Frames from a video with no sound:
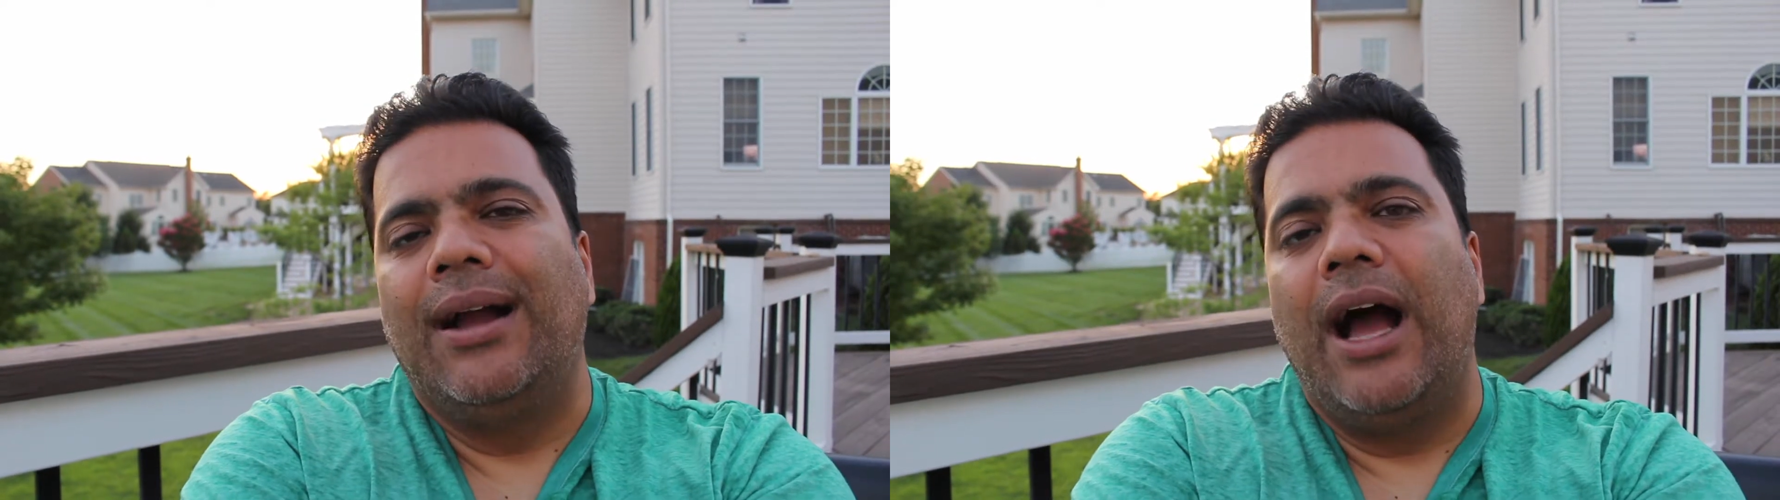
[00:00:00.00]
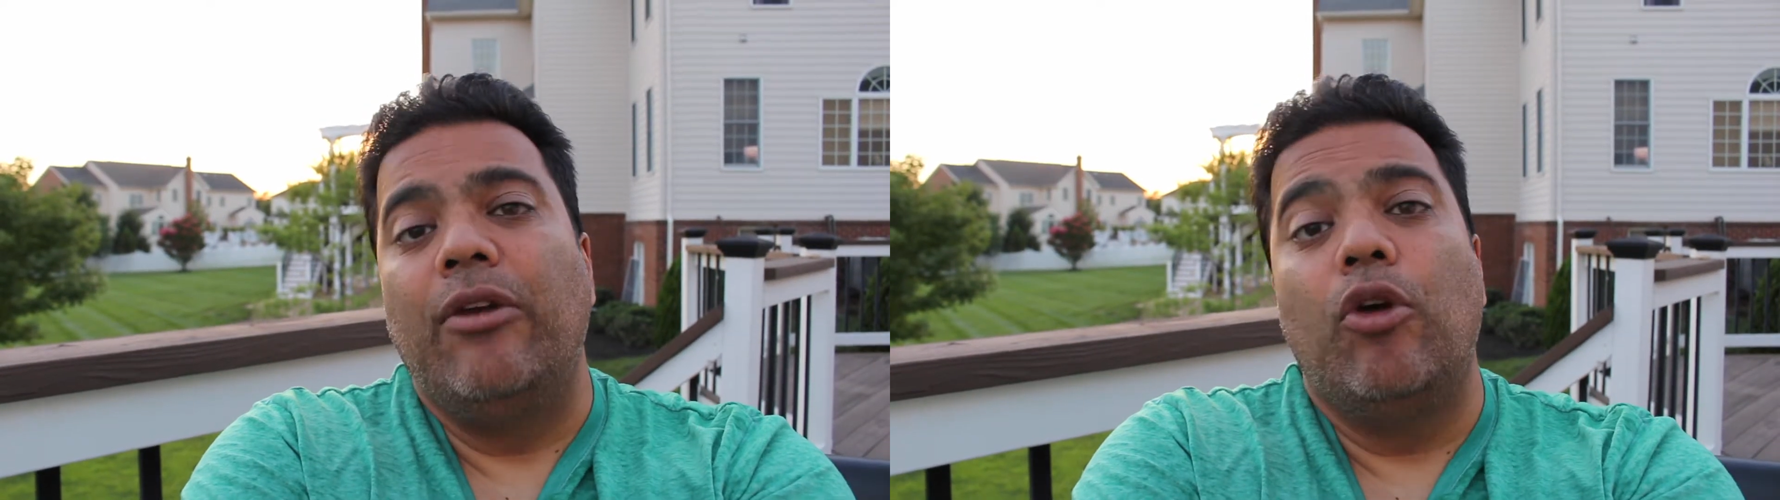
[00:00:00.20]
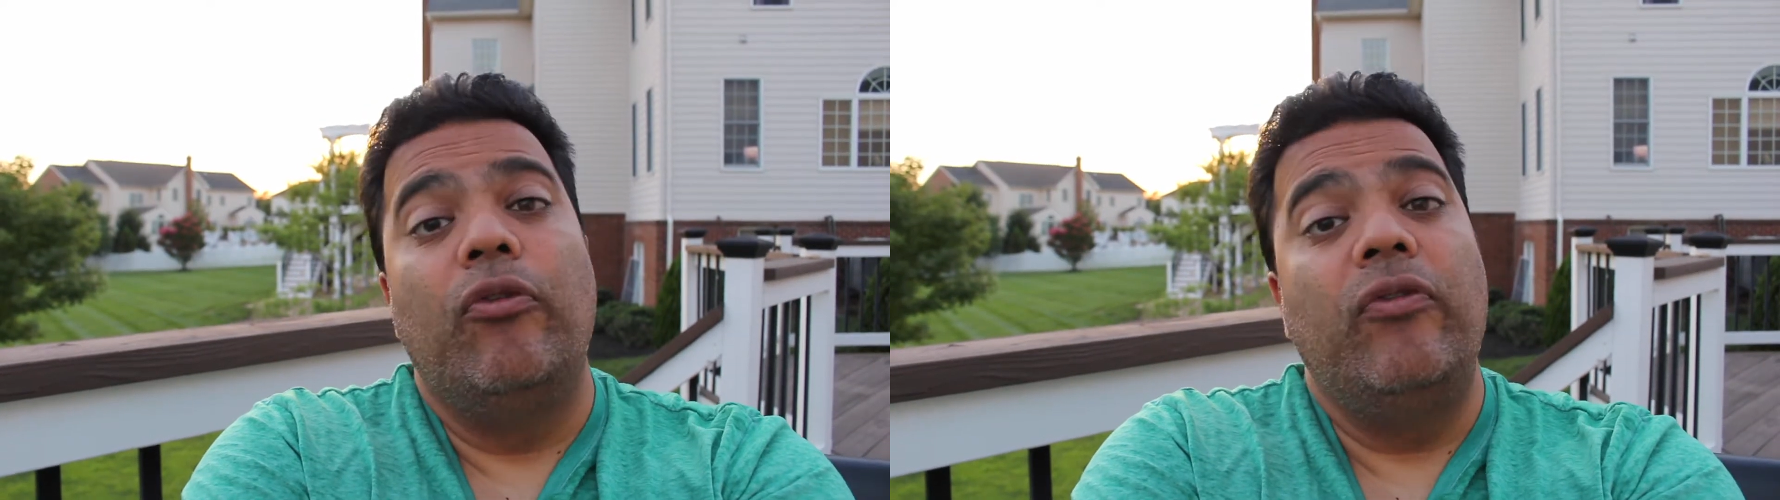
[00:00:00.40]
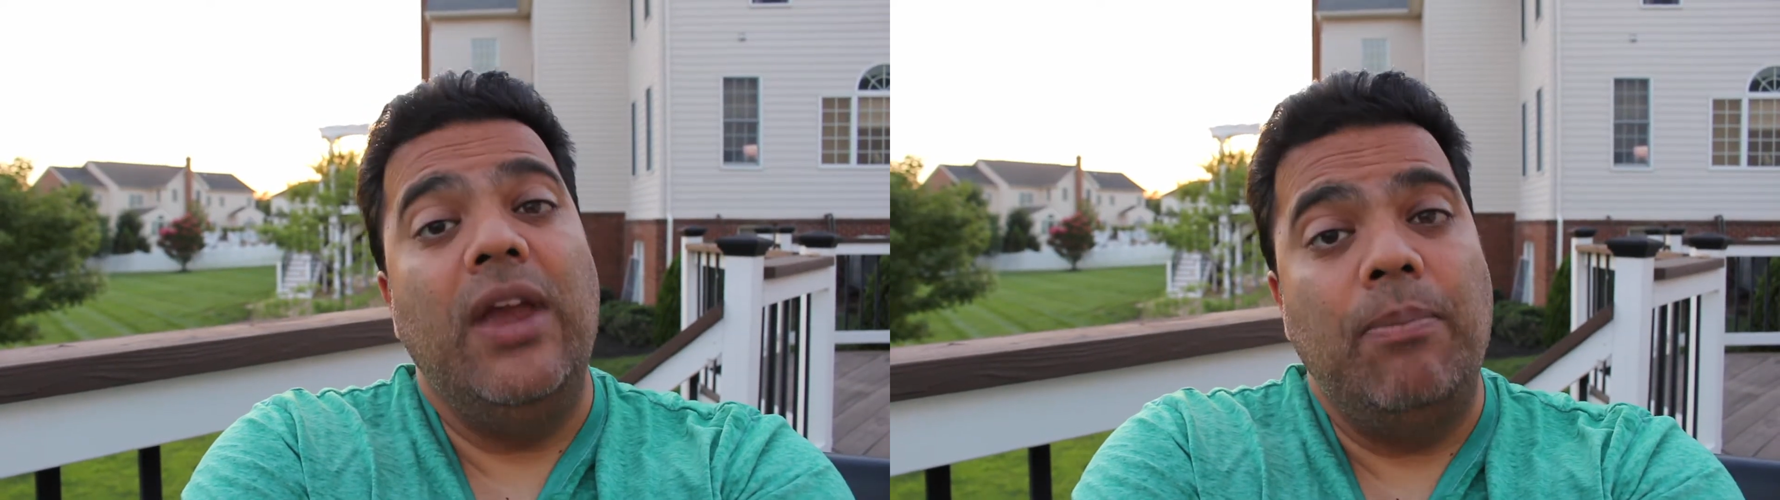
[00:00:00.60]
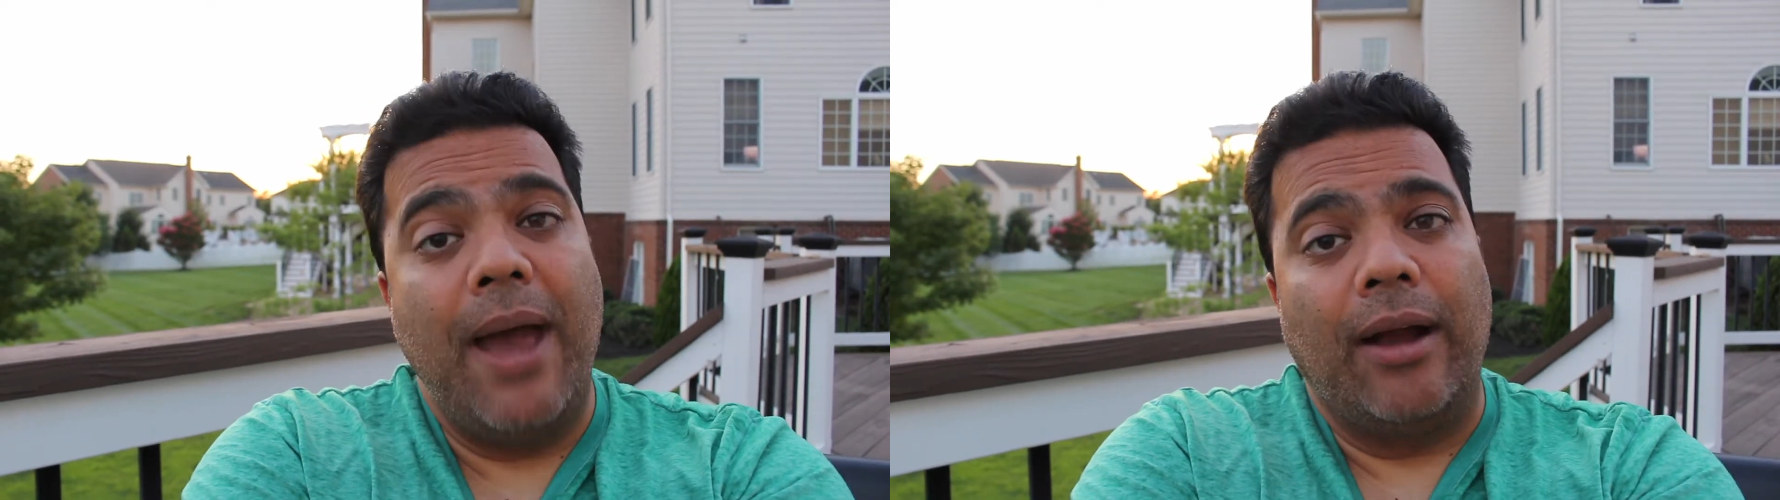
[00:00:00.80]
got no
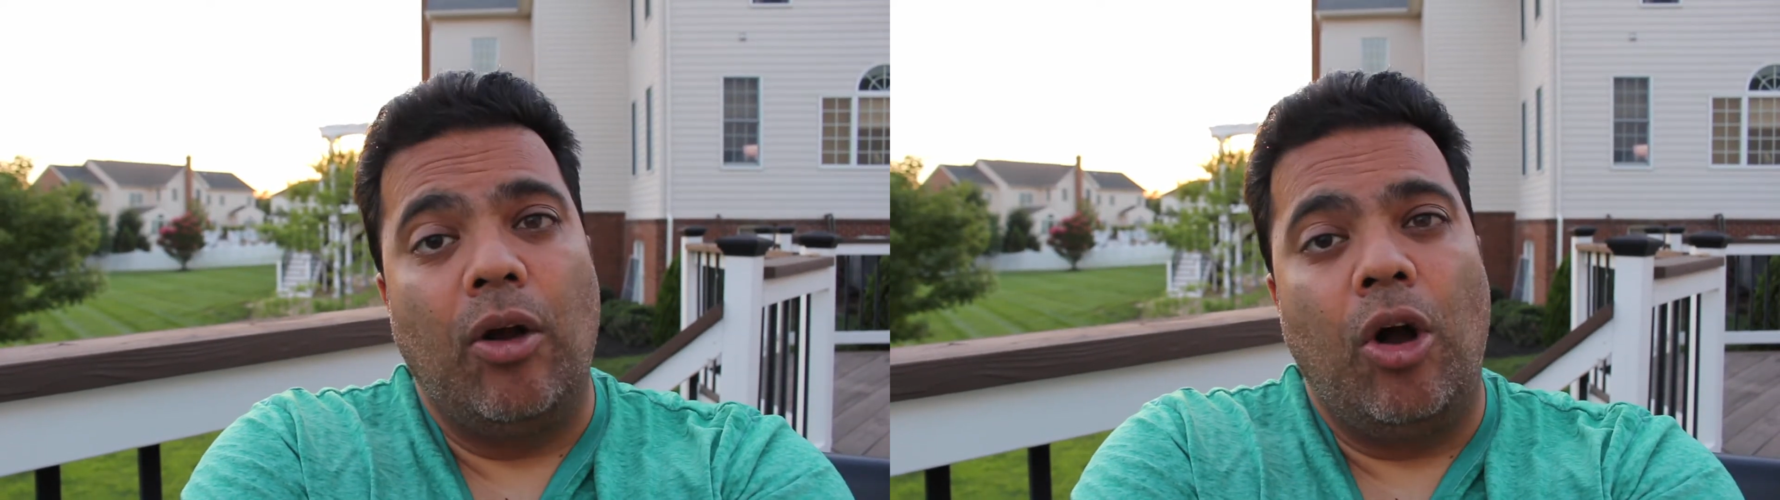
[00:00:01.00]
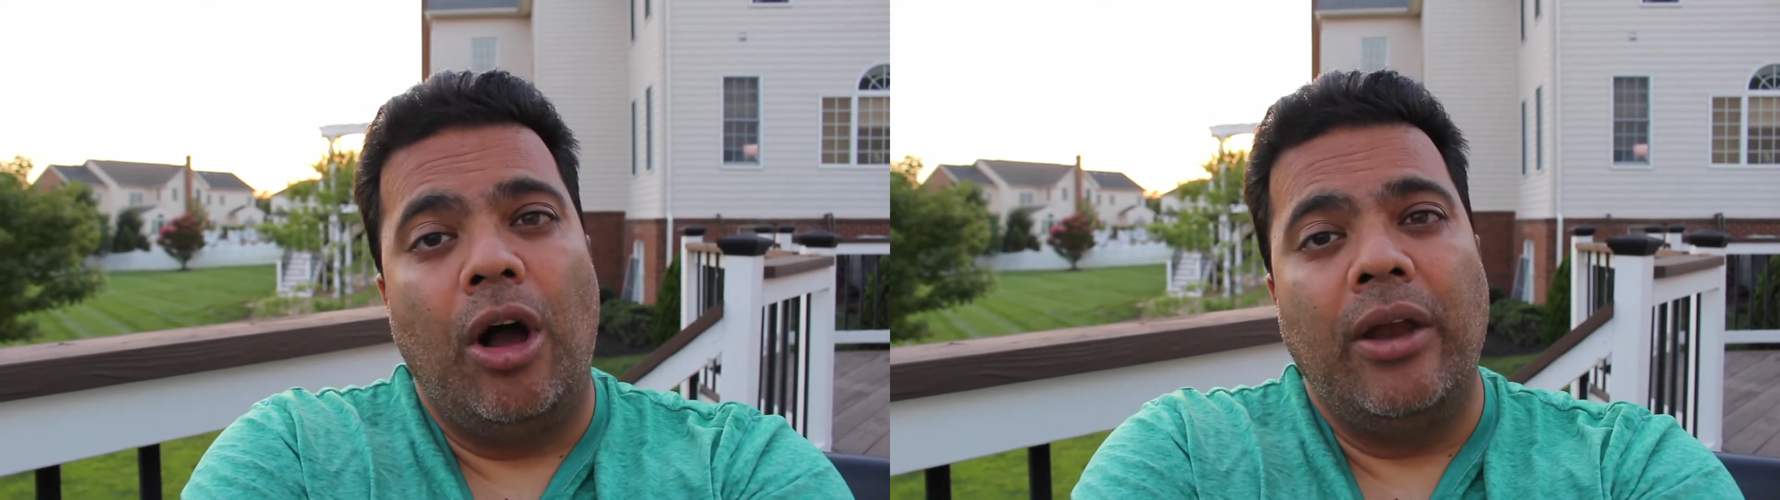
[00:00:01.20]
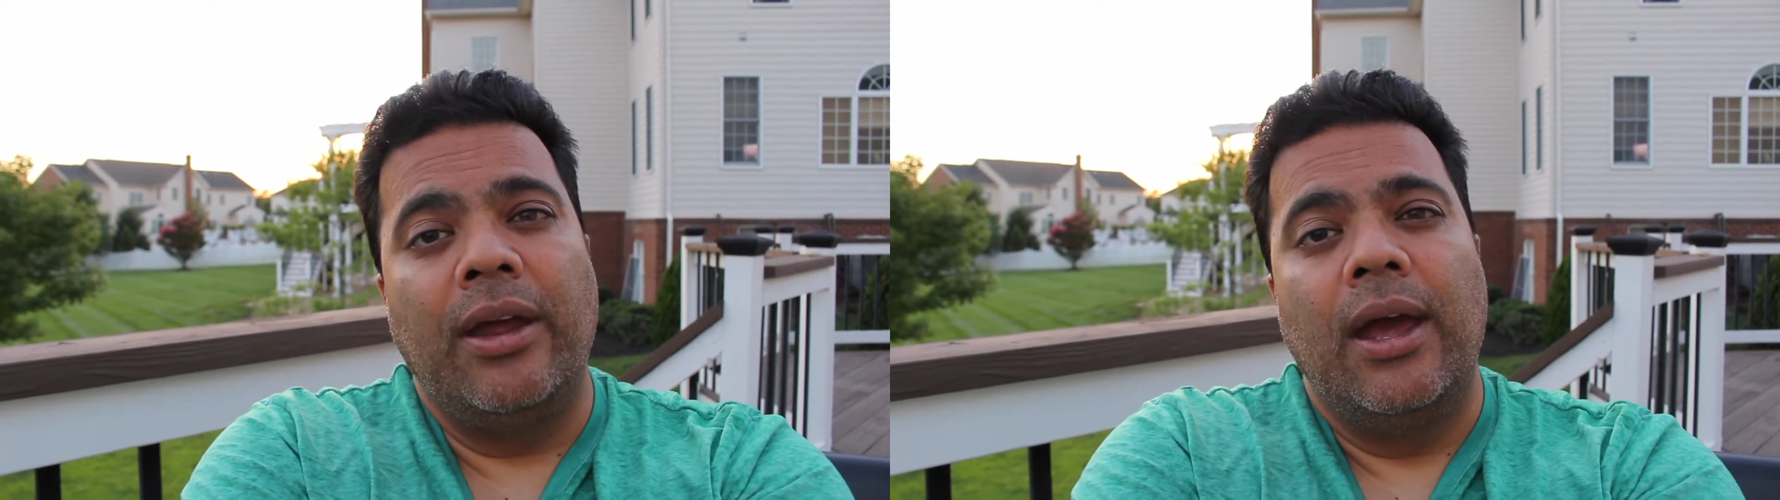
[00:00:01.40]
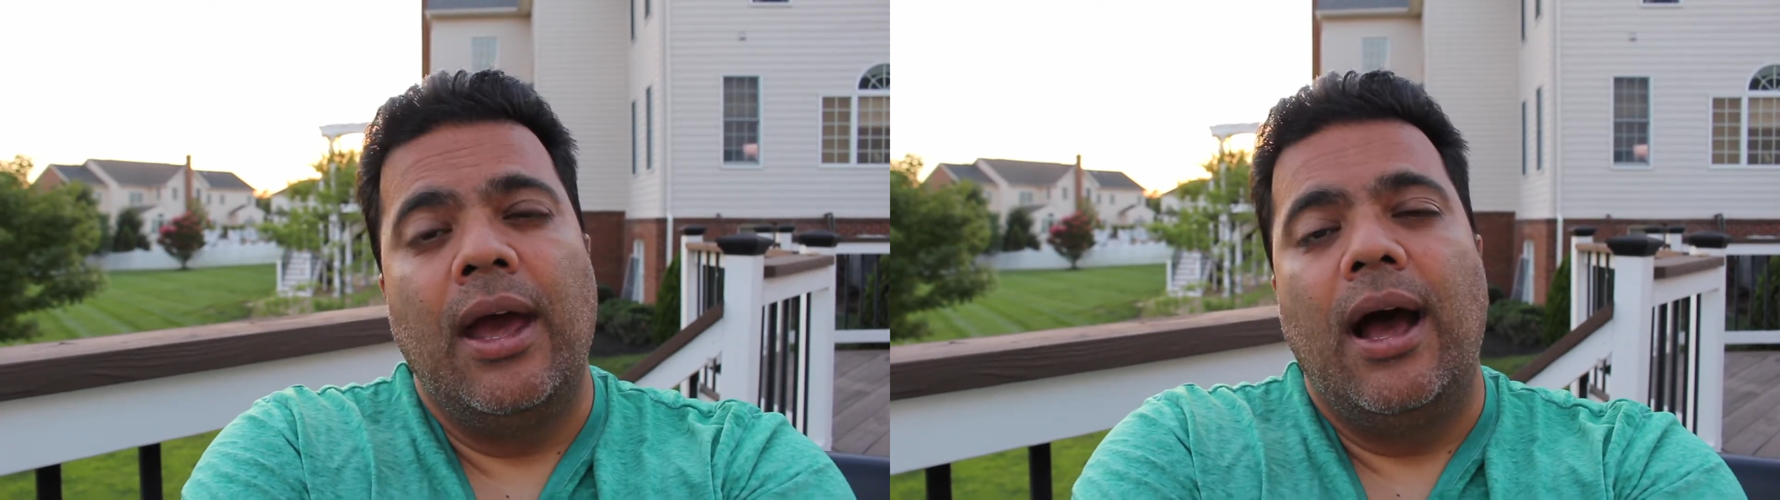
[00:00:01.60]
feedback on.